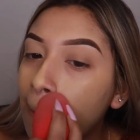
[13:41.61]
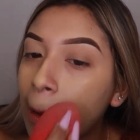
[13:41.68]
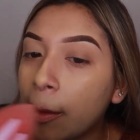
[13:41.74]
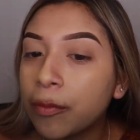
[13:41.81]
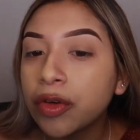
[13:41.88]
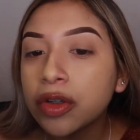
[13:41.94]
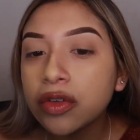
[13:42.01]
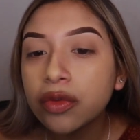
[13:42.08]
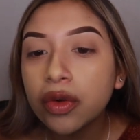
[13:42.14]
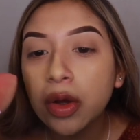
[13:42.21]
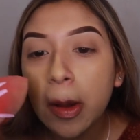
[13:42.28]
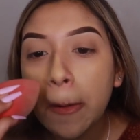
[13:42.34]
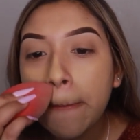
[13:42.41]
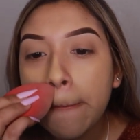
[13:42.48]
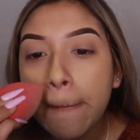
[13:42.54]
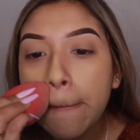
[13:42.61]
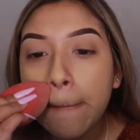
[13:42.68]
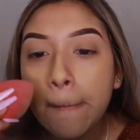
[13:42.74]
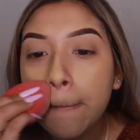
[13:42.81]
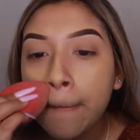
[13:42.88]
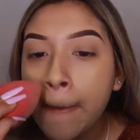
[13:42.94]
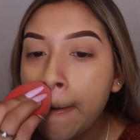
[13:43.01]
And first of all,
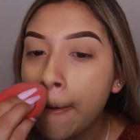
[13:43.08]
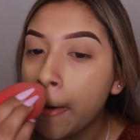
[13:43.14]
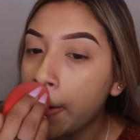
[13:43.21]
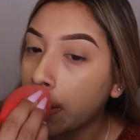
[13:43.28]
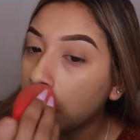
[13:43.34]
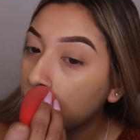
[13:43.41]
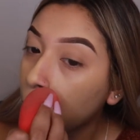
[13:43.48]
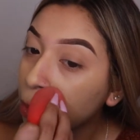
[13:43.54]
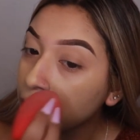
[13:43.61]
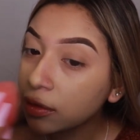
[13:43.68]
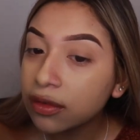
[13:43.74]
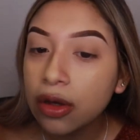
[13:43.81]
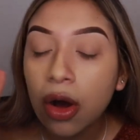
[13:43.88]
Lauren's